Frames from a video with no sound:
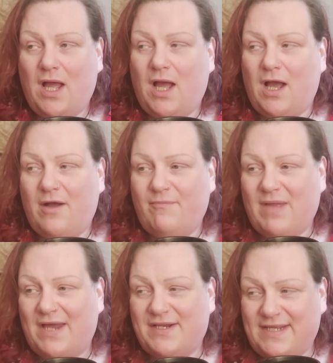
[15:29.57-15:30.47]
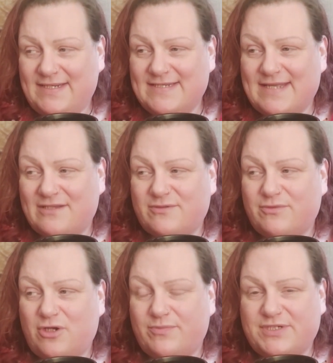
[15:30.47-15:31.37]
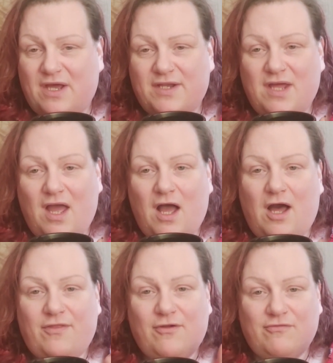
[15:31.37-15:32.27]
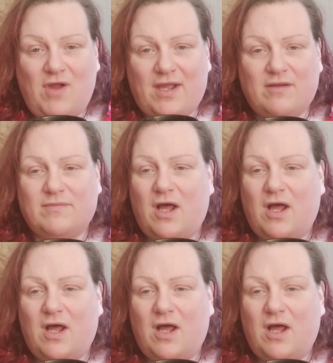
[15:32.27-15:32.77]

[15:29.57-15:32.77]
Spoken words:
and I needed to get some jobs done, I thought, right,